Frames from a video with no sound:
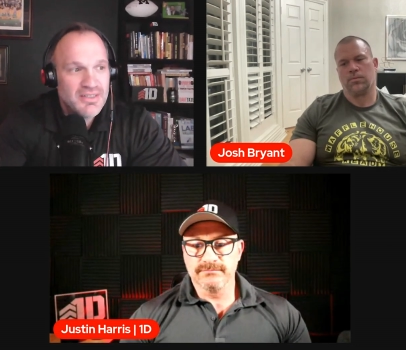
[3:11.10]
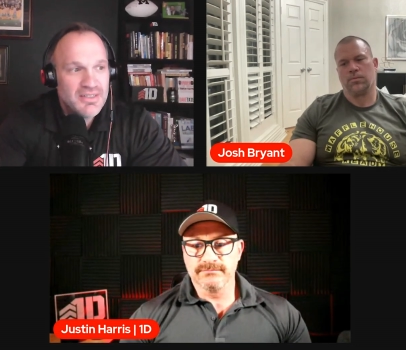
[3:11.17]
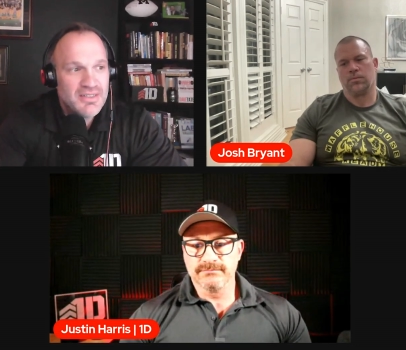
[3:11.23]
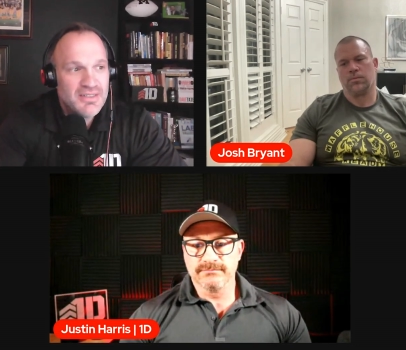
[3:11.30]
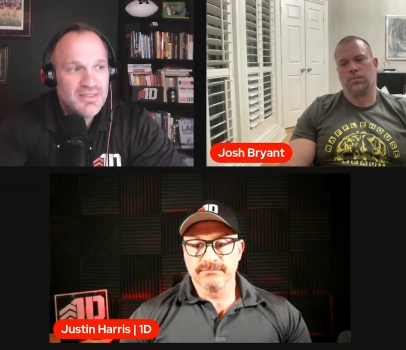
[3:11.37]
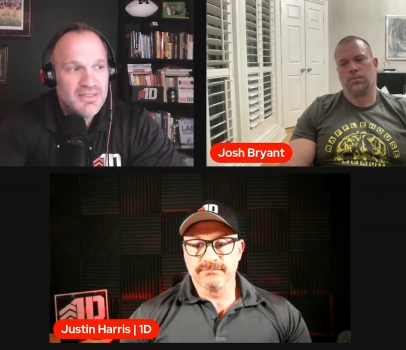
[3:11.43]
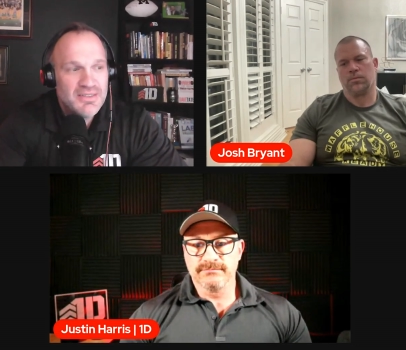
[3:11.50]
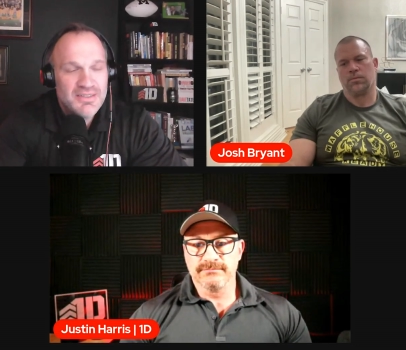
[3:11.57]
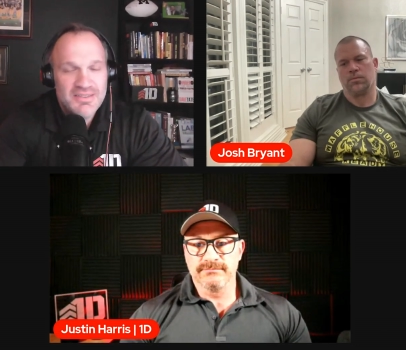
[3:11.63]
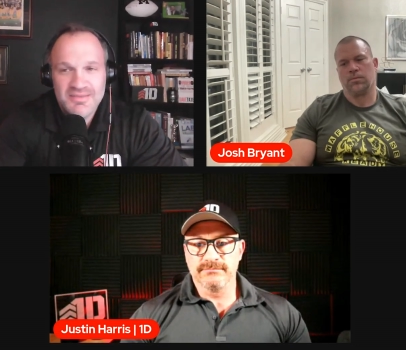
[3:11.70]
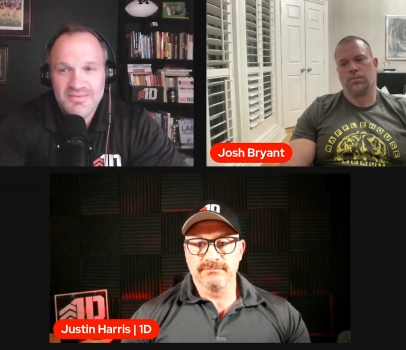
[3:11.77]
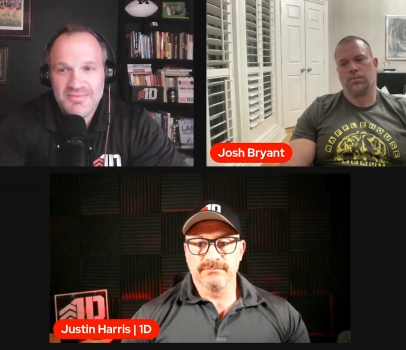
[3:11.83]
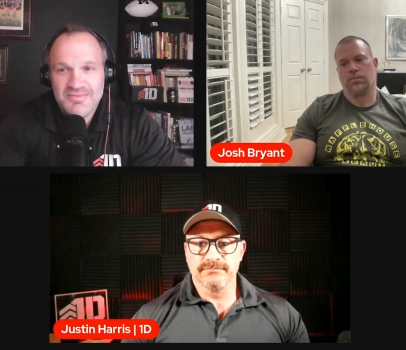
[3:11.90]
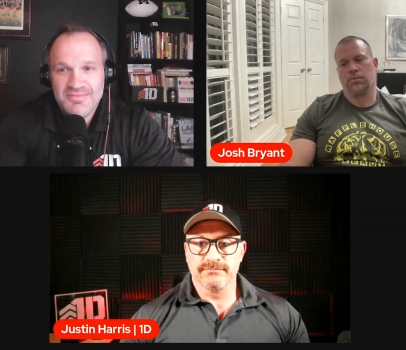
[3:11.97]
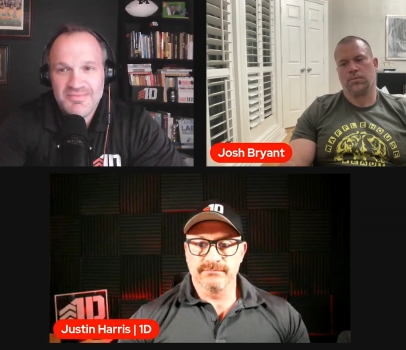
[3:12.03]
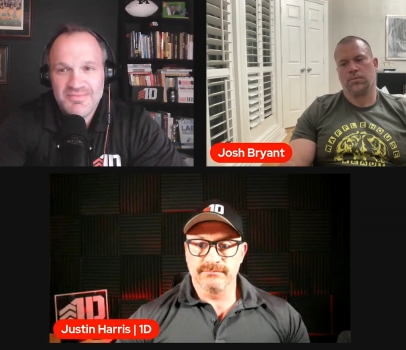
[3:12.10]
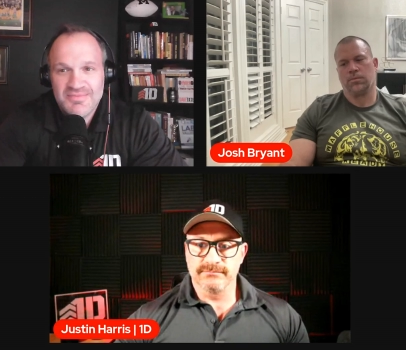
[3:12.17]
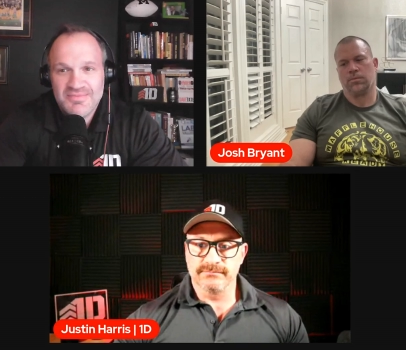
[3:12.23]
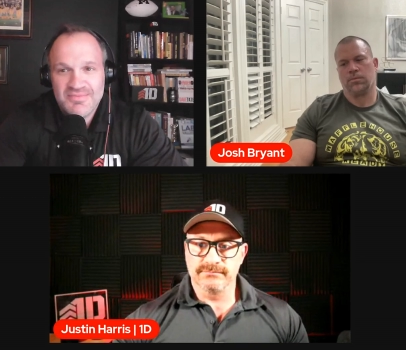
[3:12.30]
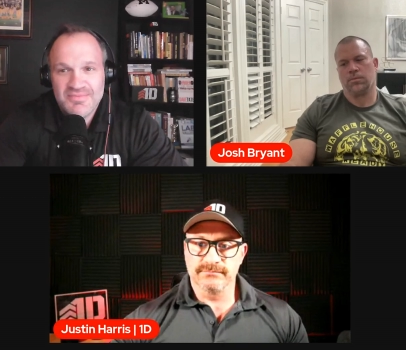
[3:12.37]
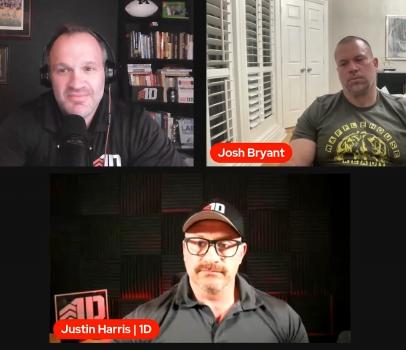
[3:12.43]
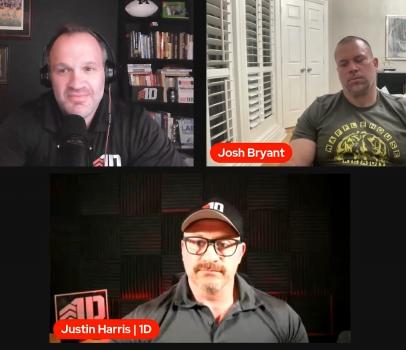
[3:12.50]

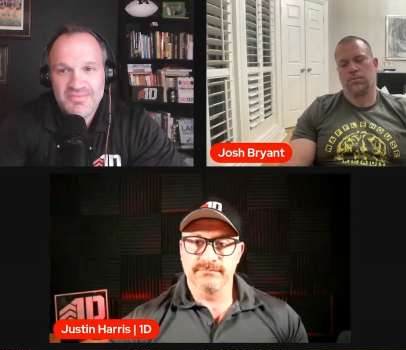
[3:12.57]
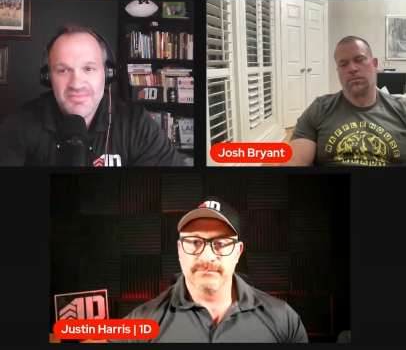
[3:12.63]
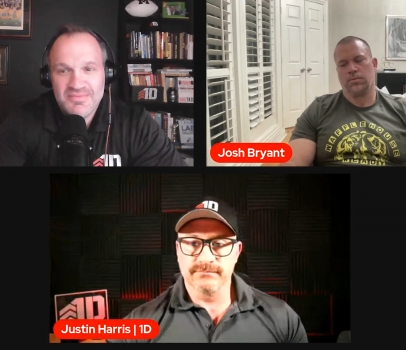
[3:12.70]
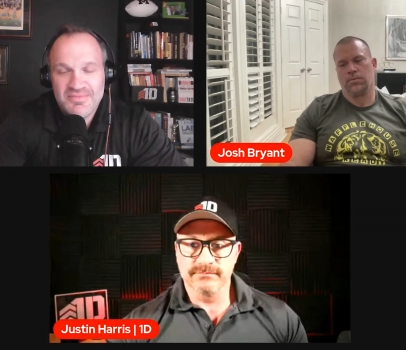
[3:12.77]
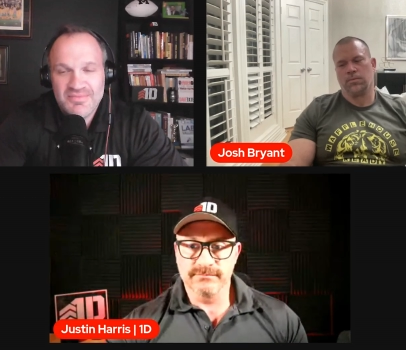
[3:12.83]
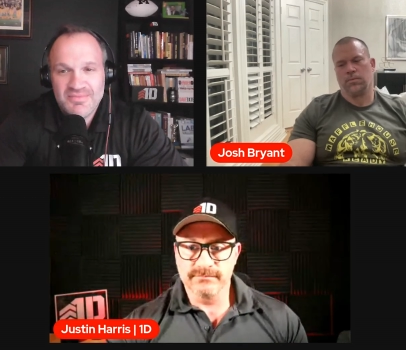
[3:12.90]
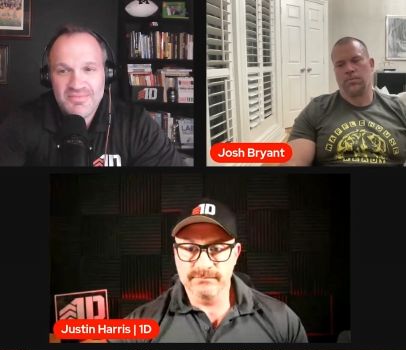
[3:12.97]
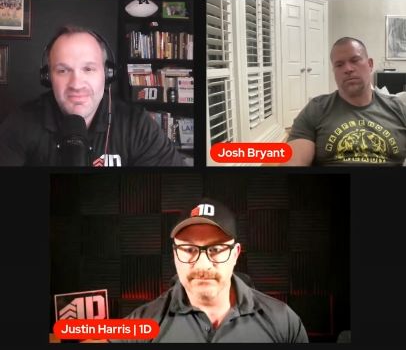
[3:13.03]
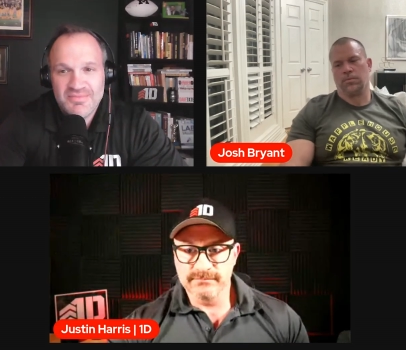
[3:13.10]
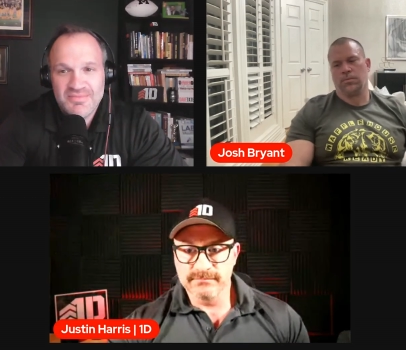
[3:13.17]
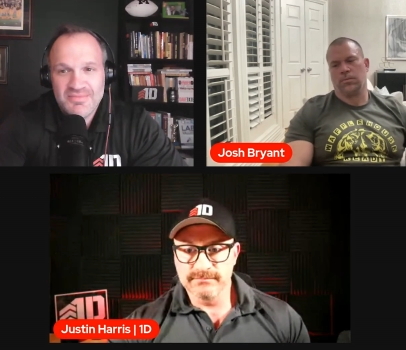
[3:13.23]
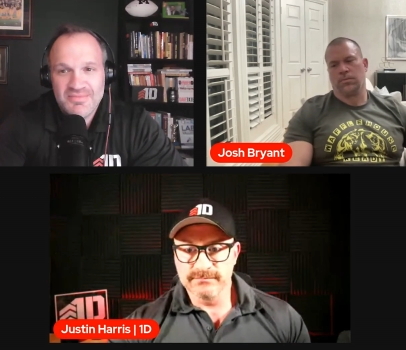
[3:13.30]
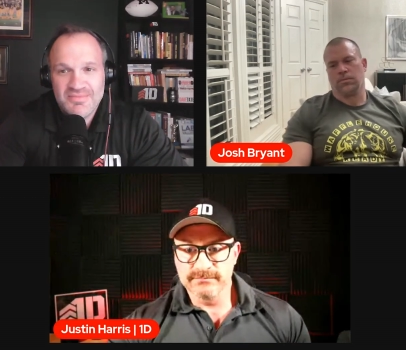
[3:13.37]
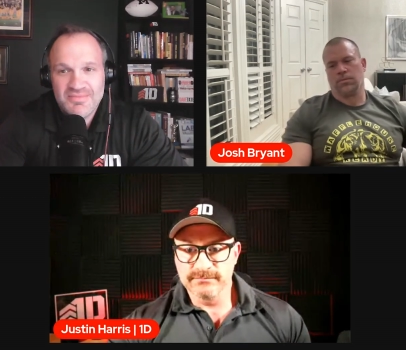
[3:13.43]
(no one is talking)